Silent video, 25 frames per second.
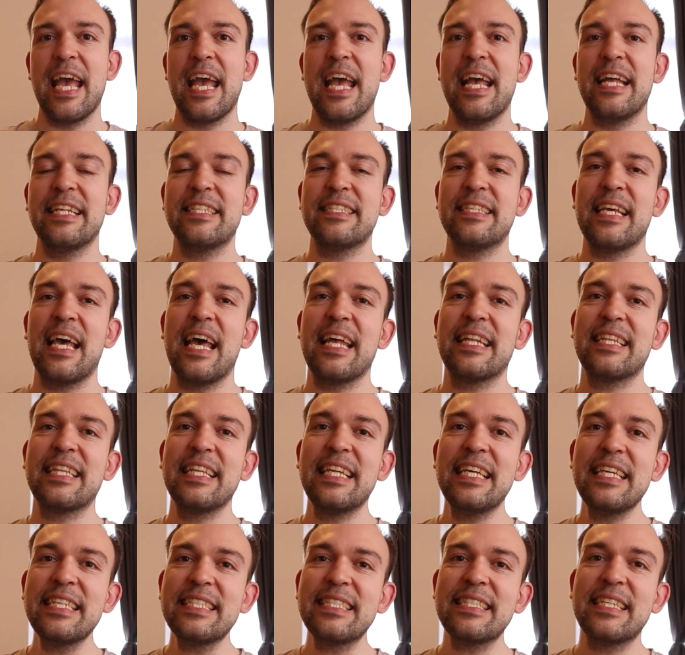It's at
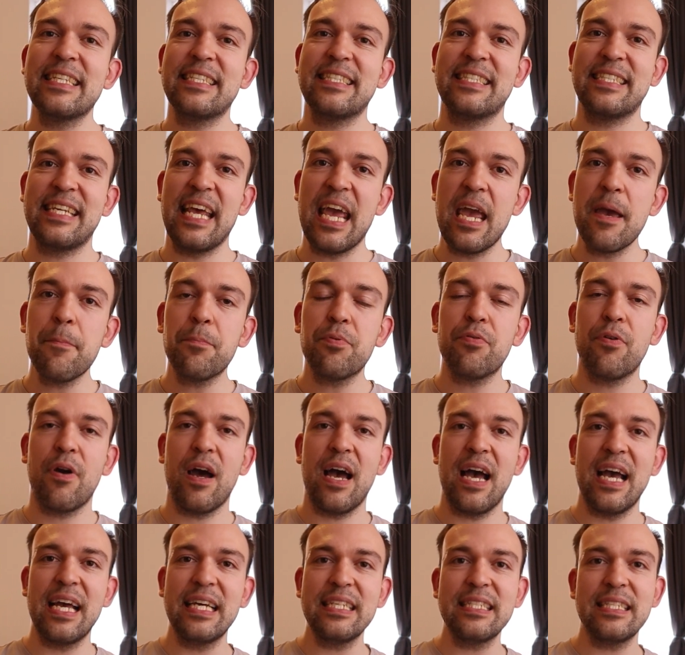least the same
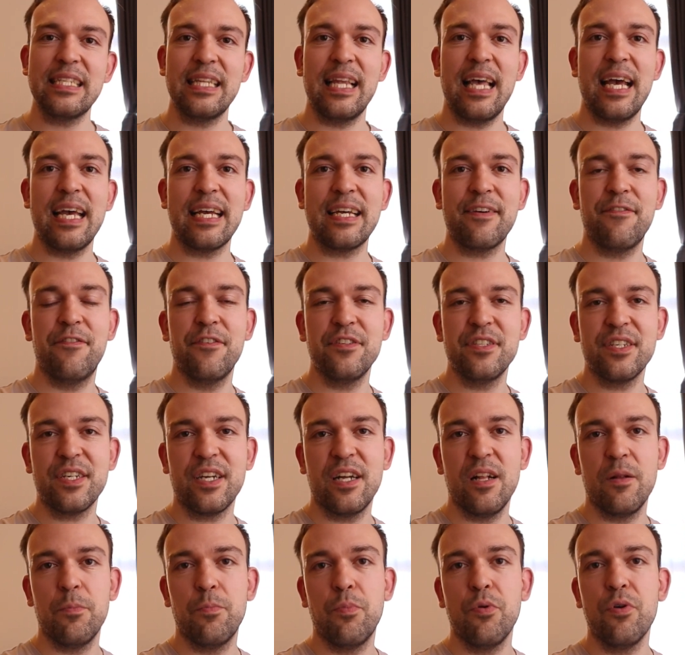price like
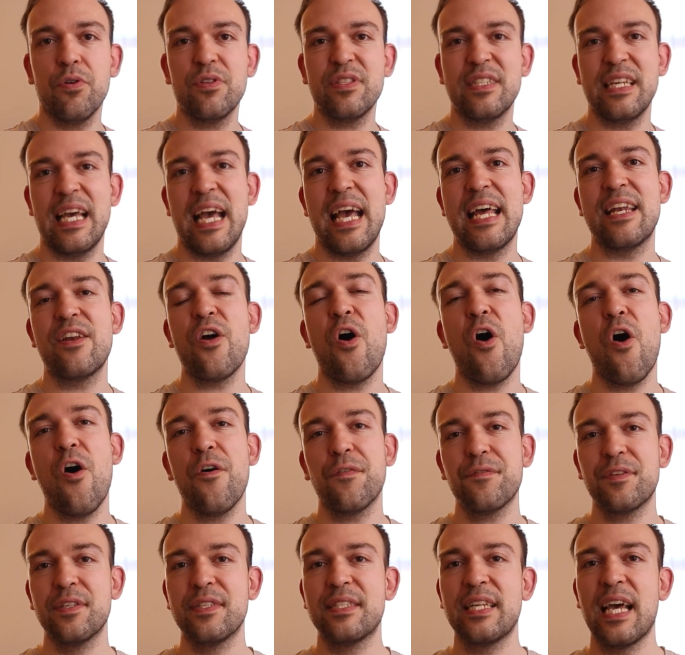physical books, and
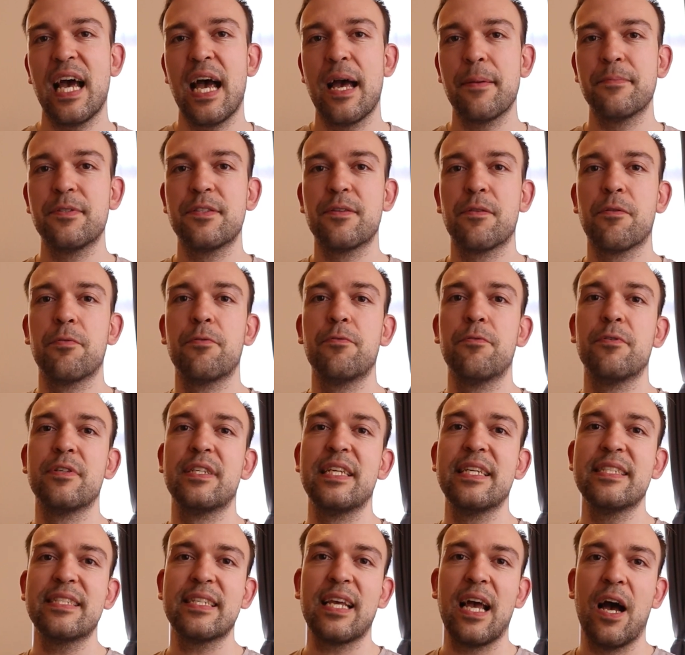oftentimes through
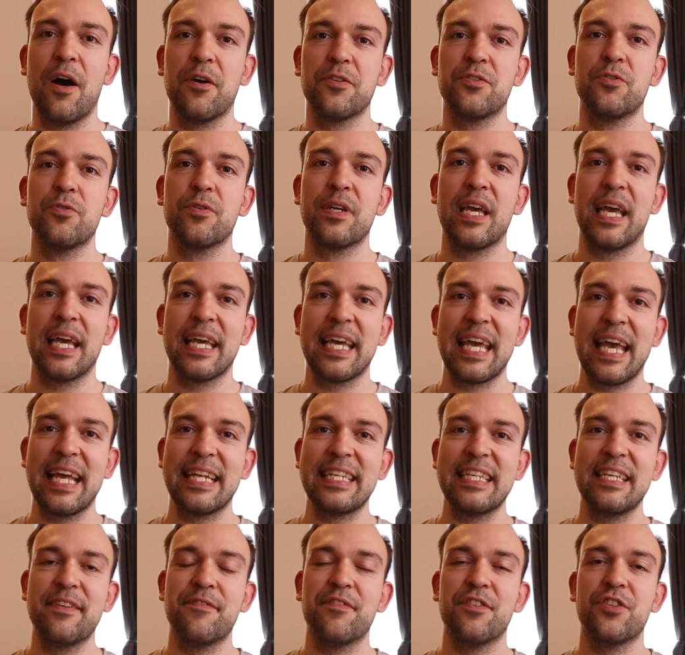discounts you can
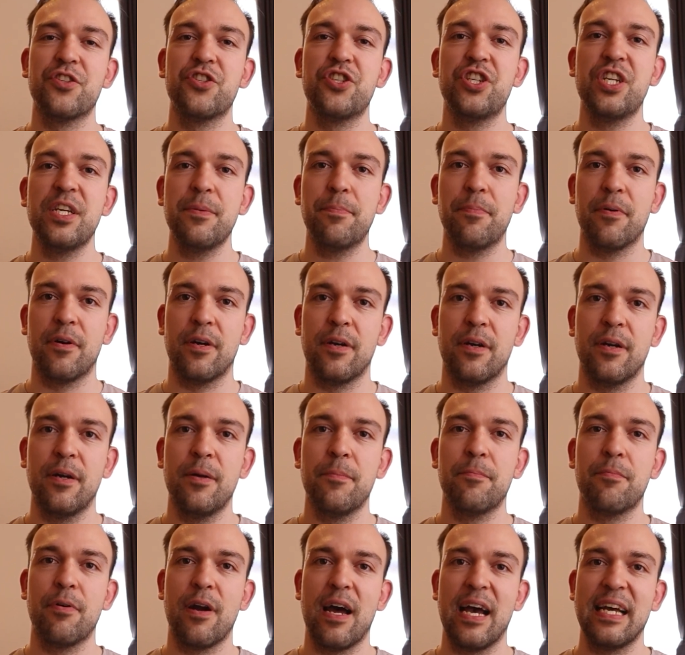get even cheaper
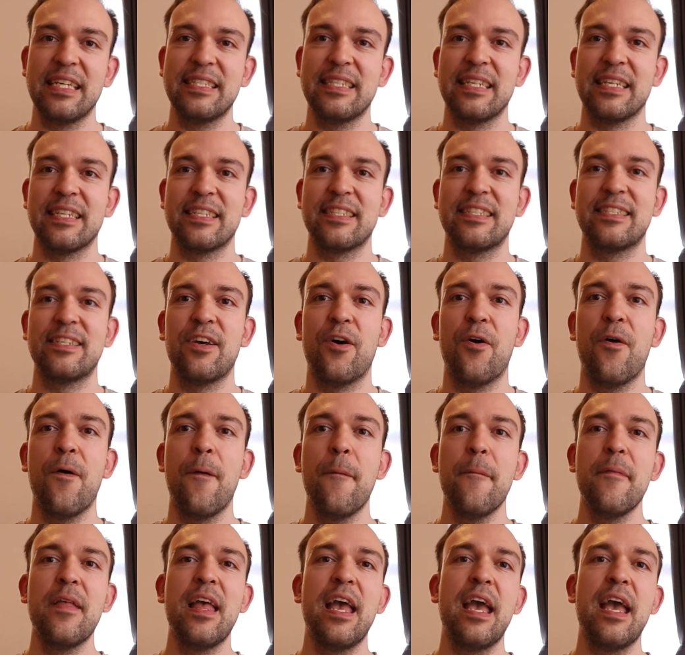prices.
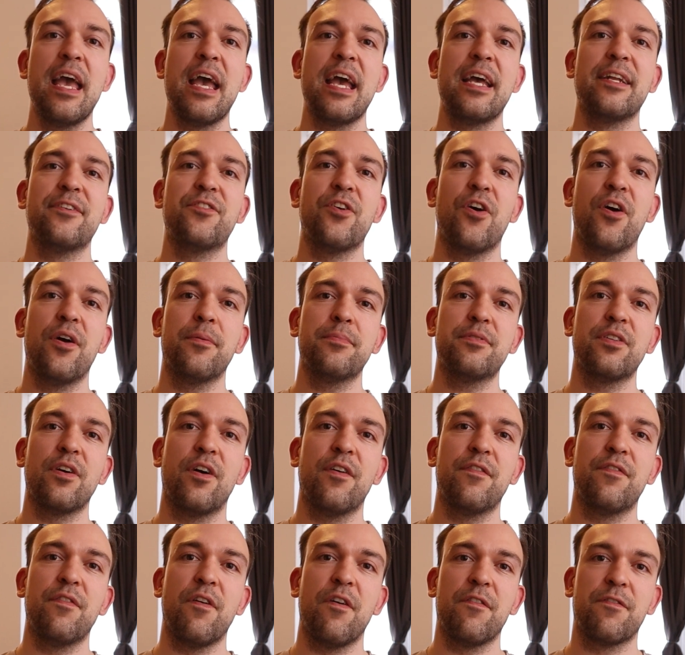So in terms
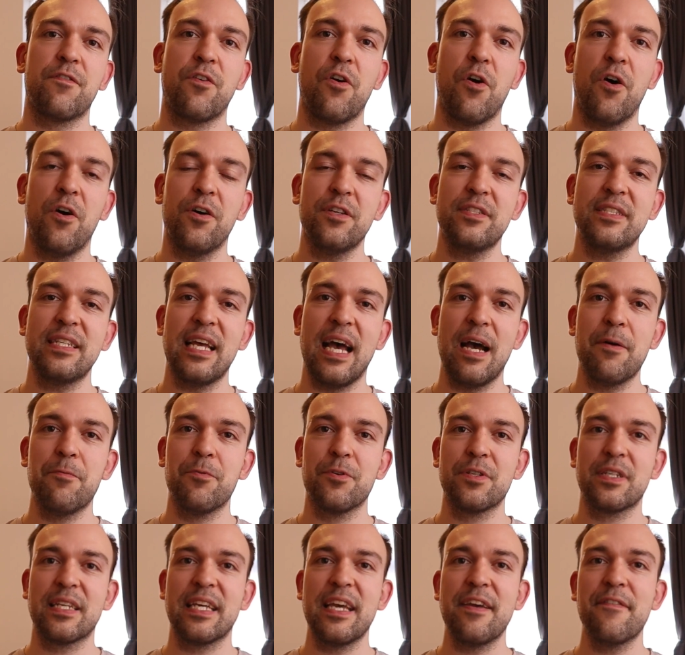of costs, I
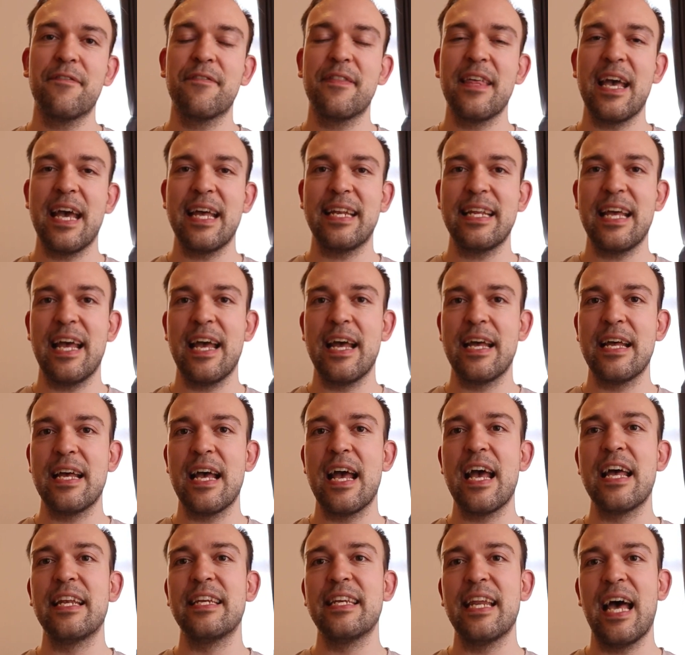would give that
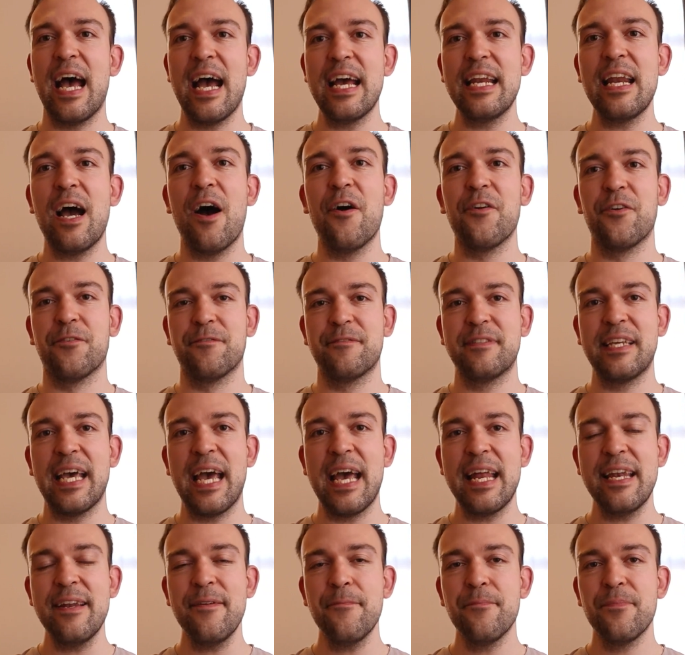a 9 out of
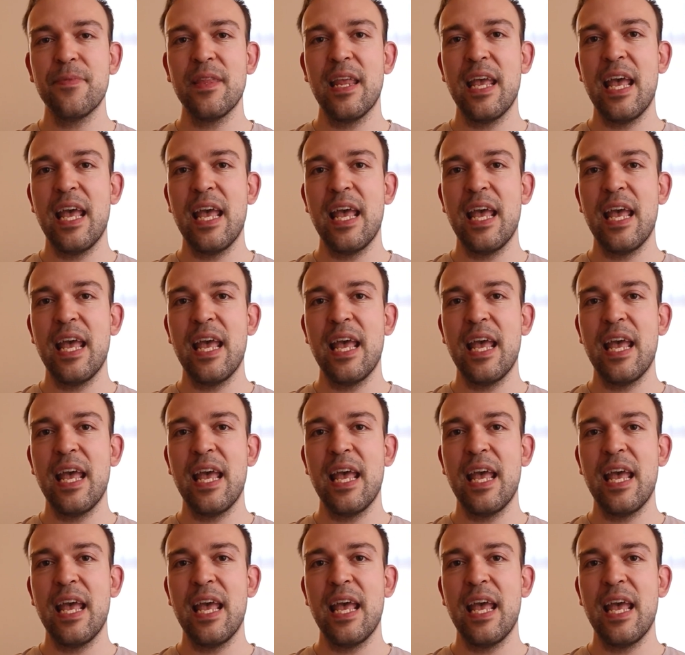10.